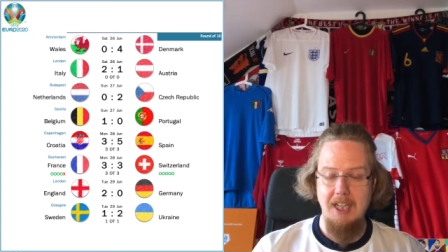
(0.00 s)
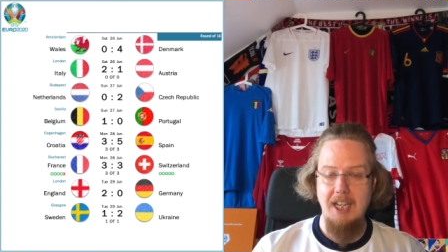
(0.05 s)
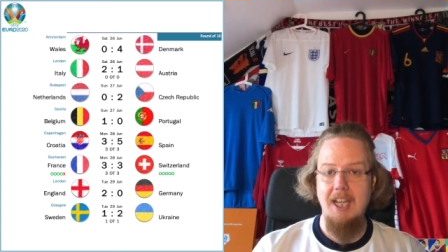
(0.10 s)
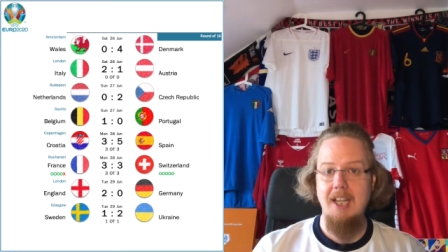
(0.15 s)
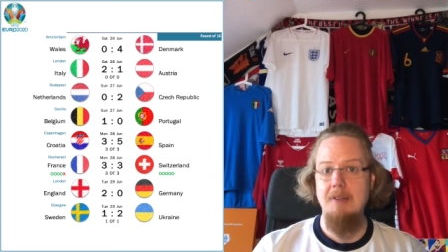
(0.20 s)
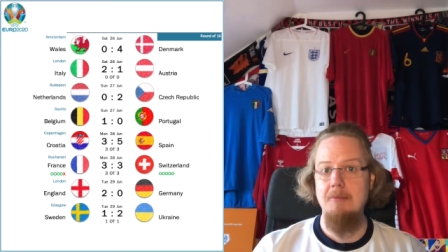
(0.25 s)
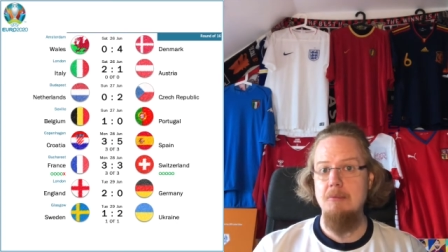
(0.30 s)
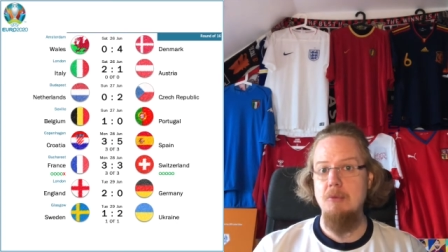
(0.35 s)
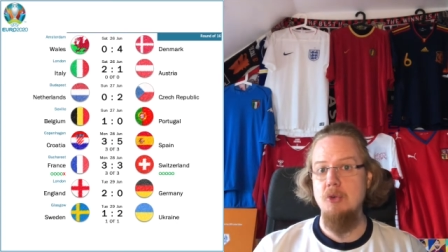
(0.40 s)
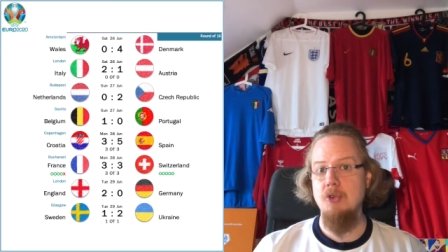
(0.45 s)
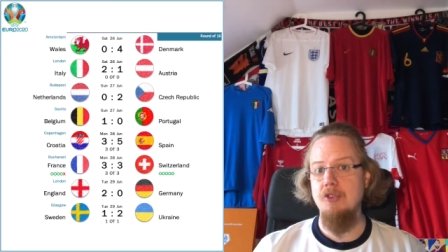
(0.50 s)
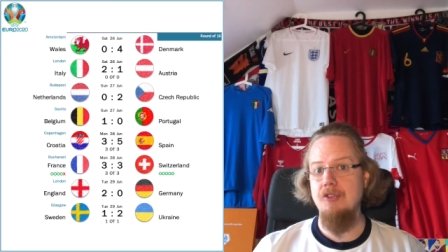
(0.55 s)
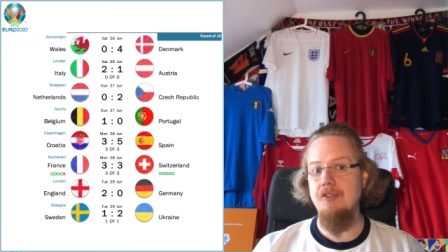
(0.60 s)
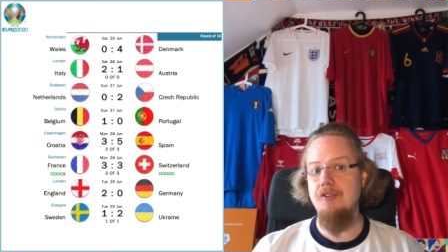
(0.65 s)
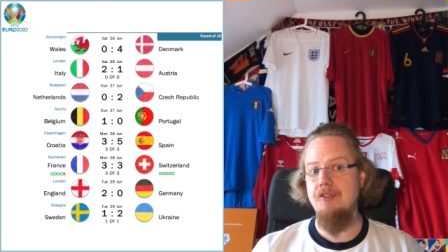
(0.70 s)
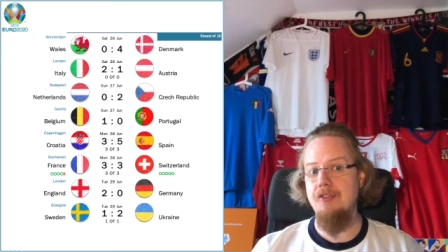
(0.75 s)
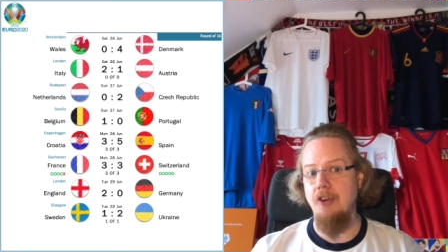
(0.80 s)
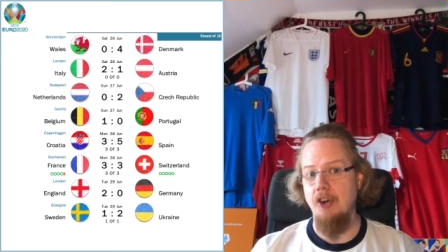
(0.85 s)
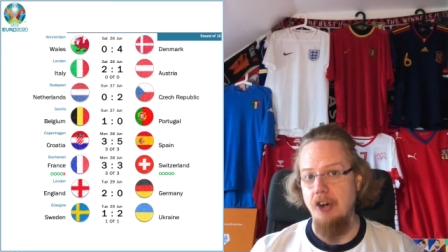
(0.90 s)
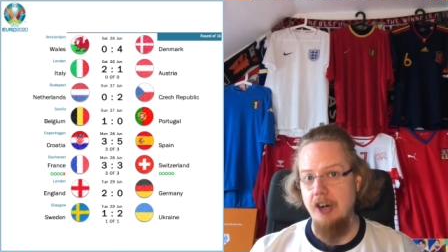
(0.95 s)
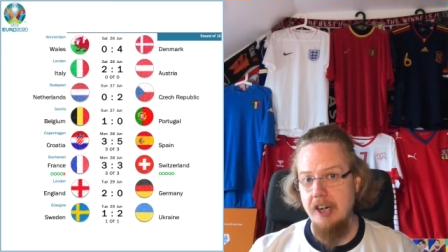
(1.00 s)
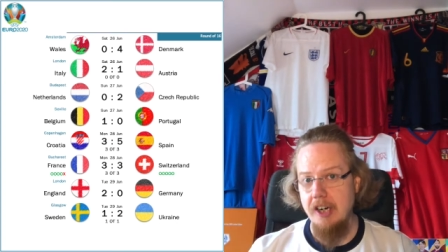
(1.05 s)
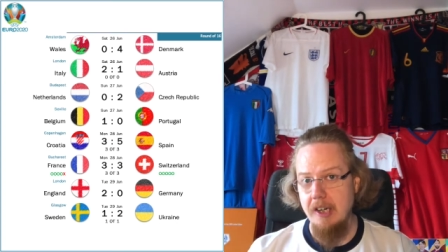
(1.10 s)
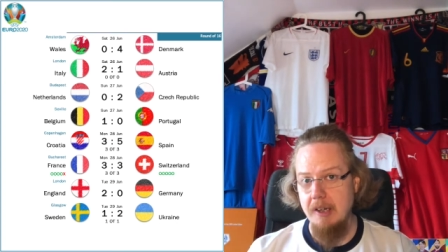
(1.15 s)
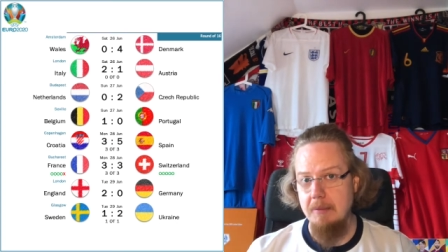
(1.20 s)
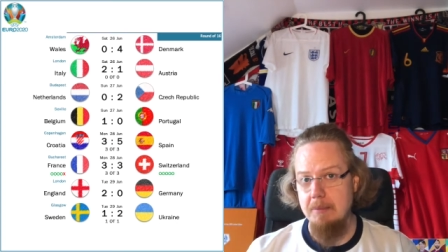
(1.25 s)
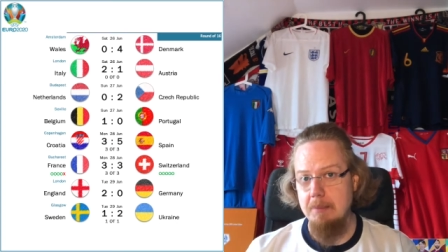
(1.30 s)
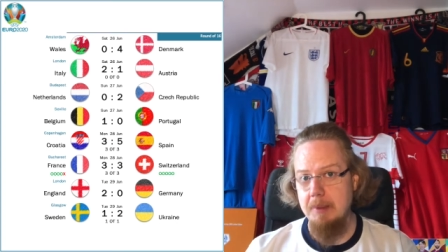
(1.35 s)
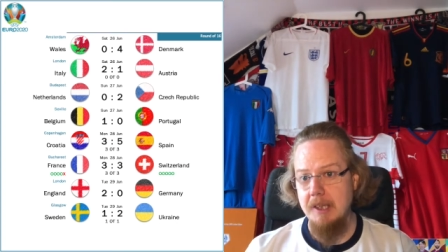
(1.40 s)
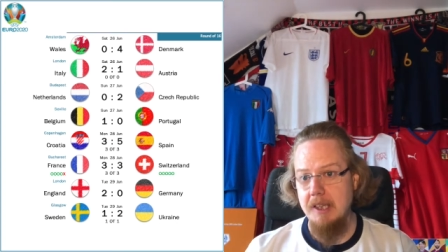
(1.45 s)
can move
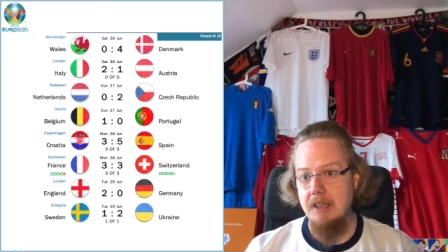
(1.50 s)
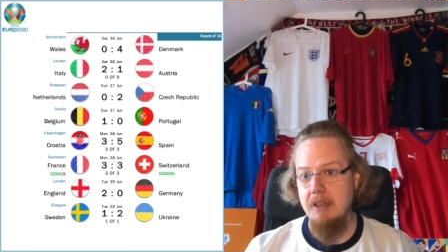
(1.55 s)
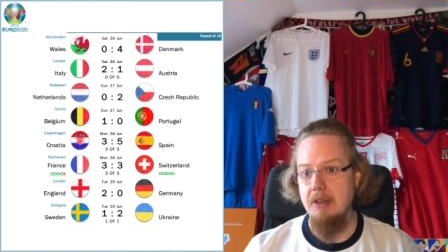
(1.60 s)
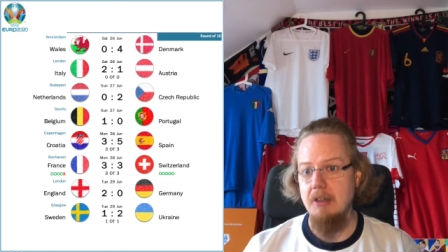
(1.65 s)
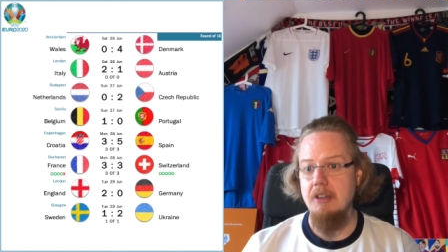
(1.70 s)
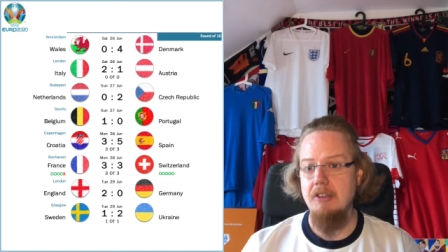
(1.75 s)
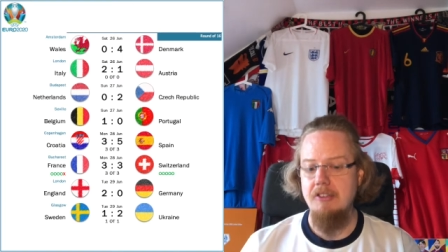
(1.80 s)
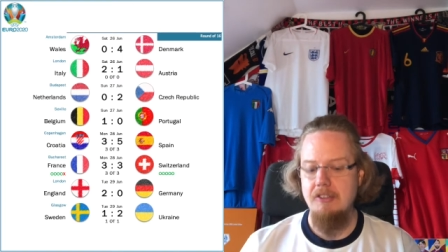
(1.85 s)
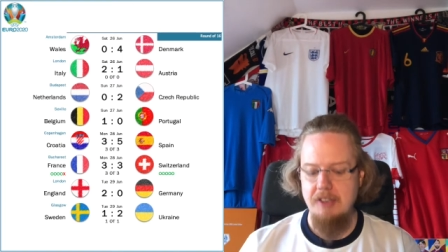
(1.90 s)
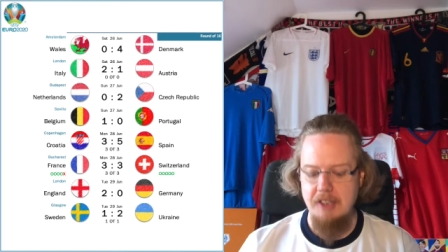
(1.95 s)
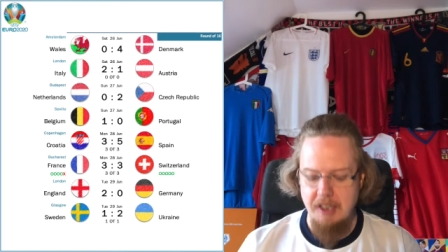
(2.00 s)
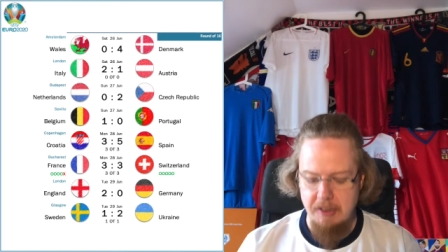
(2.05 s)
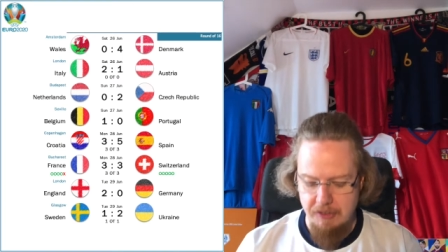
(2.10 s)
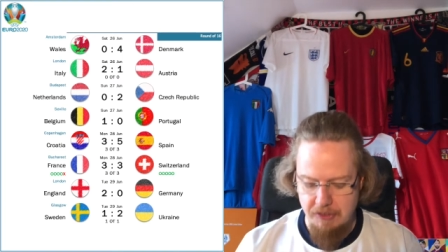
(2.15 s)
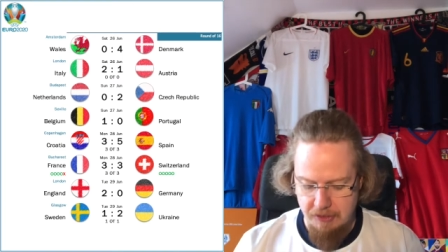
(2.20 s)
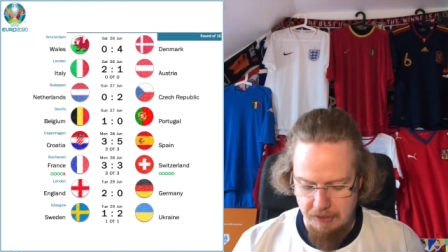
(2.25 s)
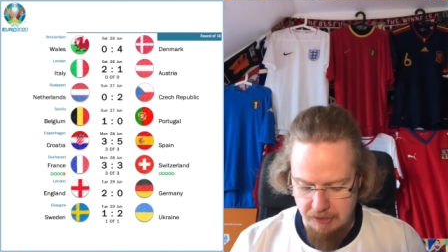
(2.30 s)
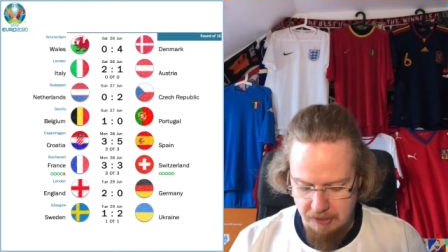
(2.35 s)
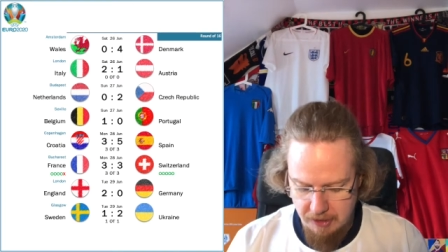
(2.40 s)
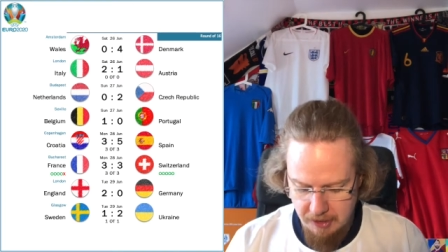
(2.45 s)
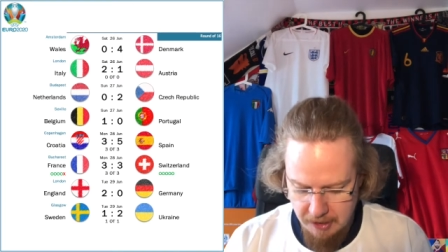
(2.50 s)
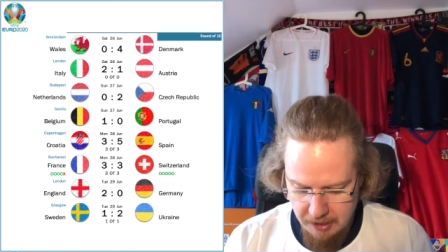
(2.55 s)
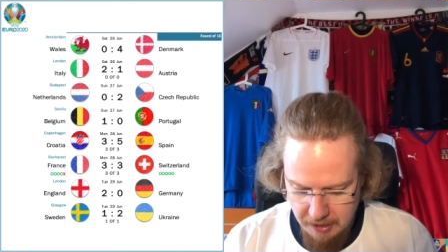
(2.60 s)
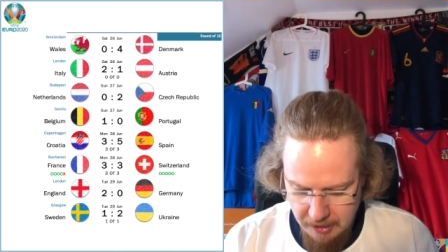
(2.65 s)
further because, yes,